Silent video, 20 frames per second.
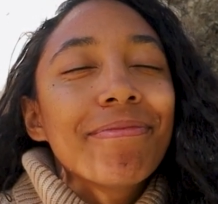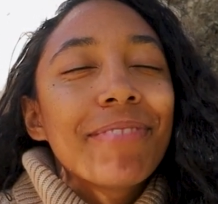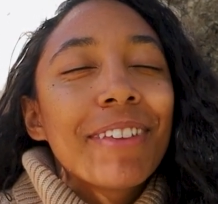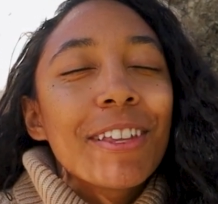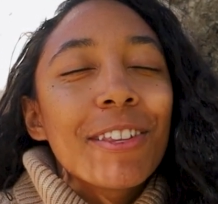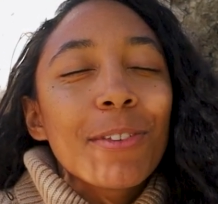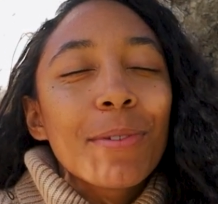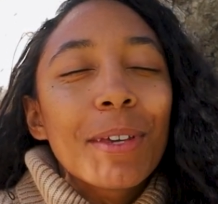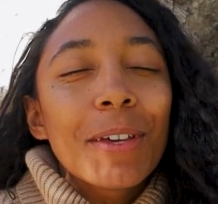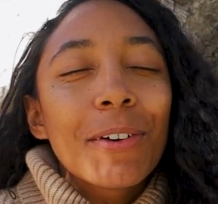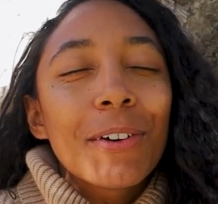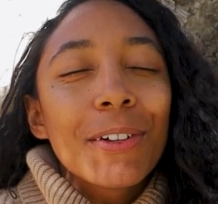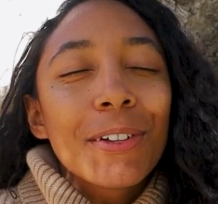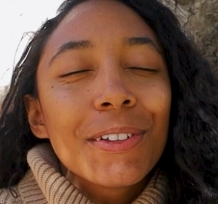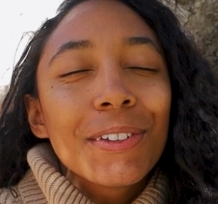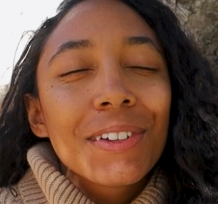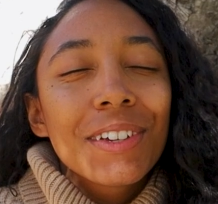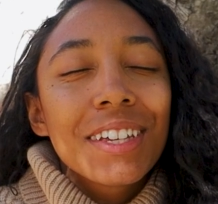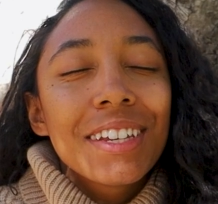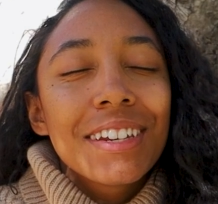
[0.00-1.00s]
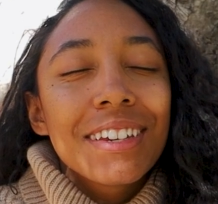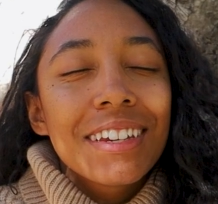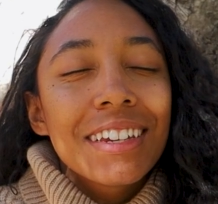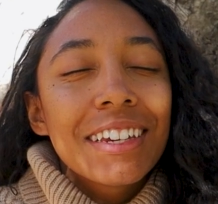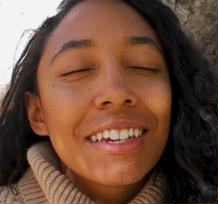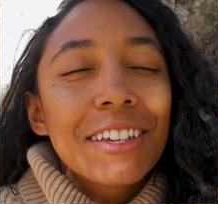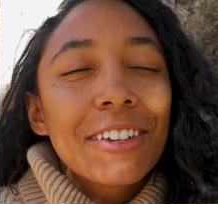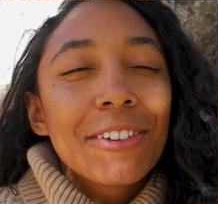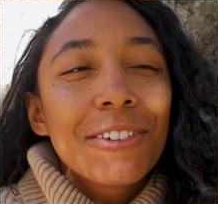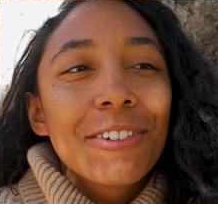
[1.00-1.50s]
As we all
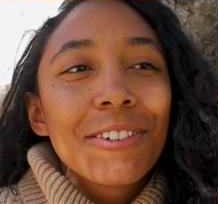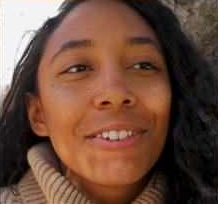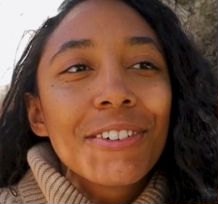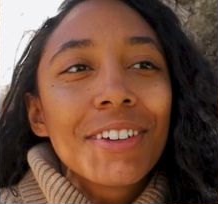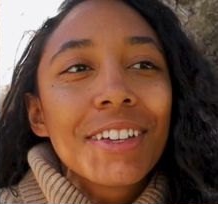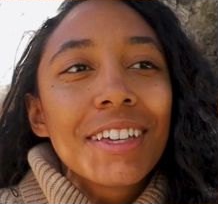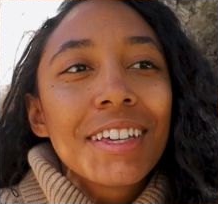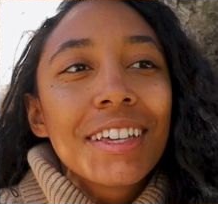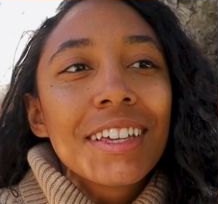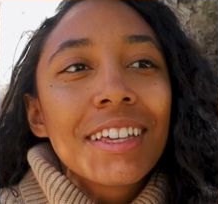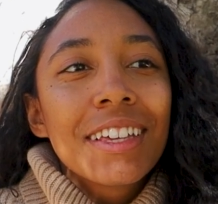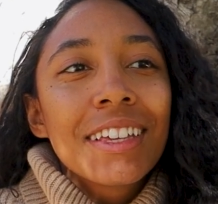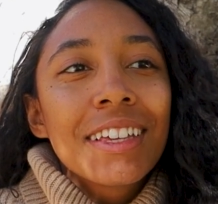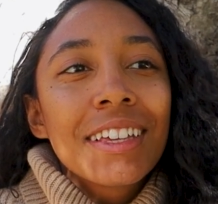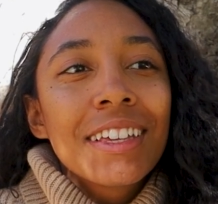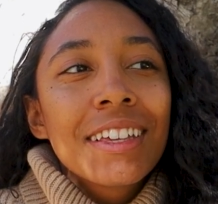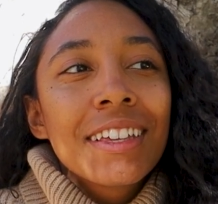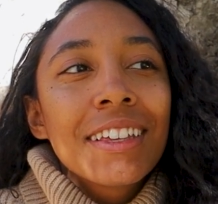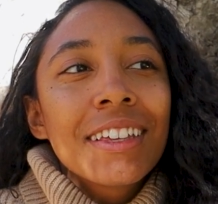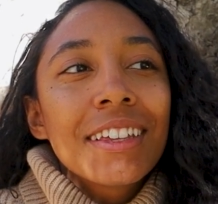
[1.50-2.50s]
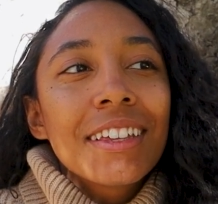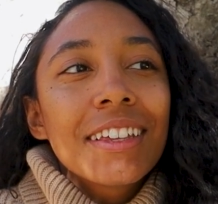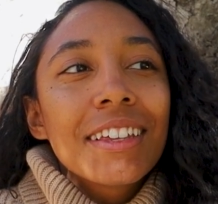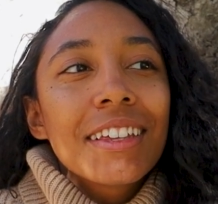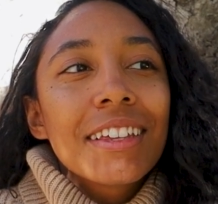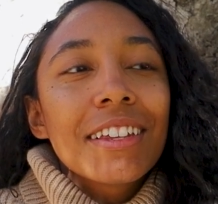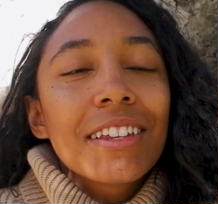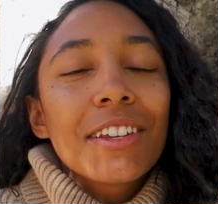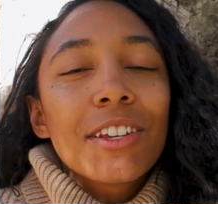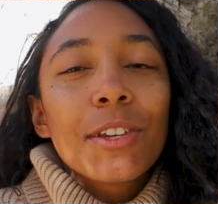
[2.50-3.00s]
continue
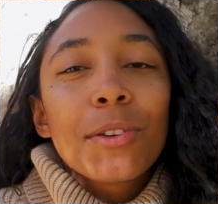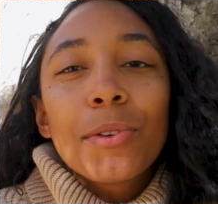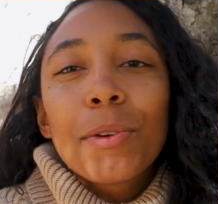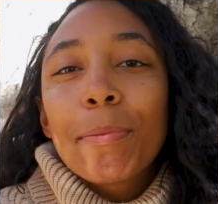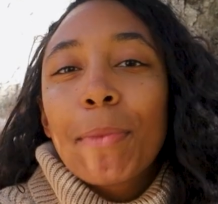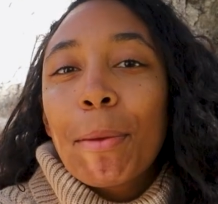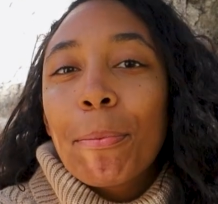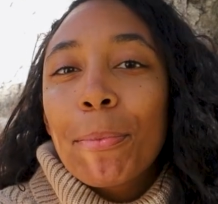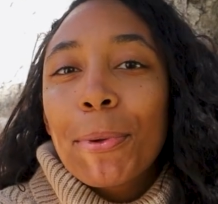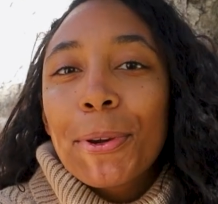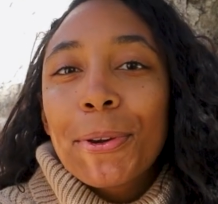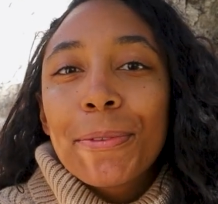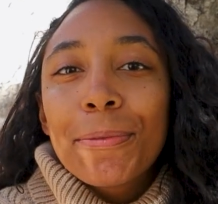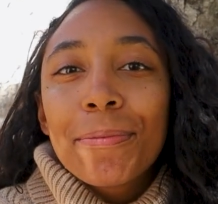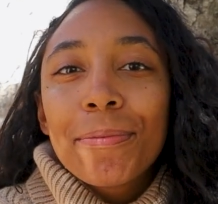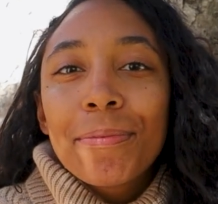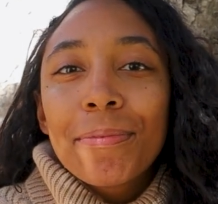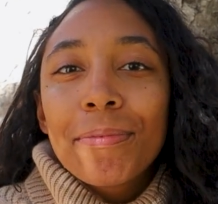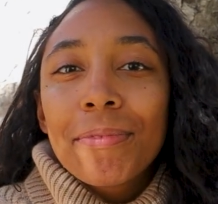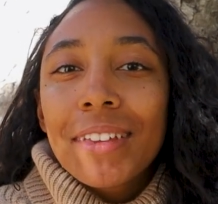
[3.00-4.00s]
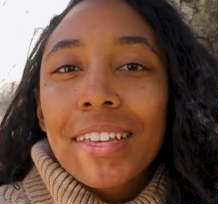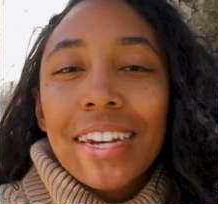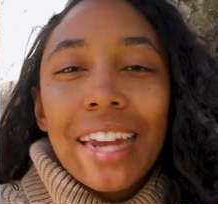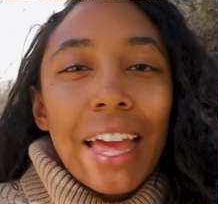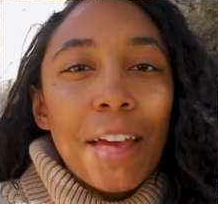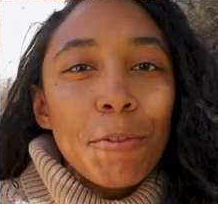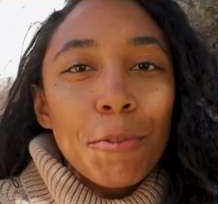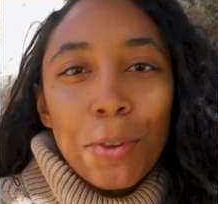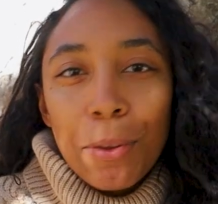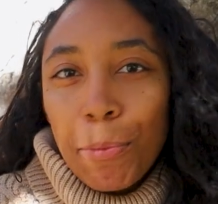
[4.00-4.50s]
to remember in
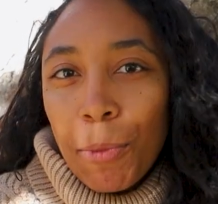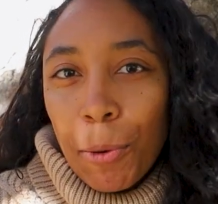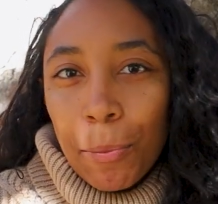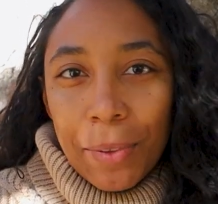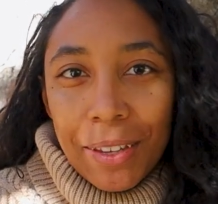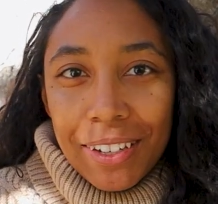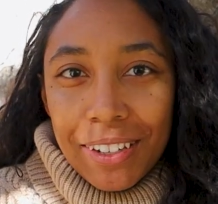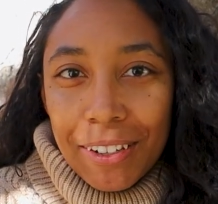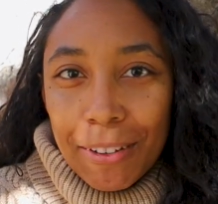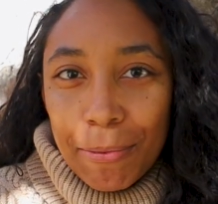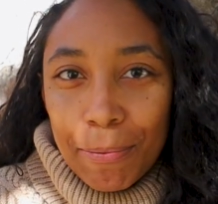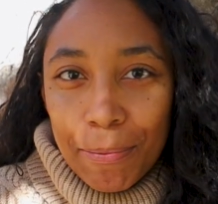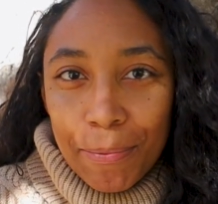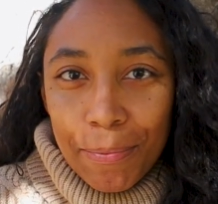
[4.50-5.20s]
every moment,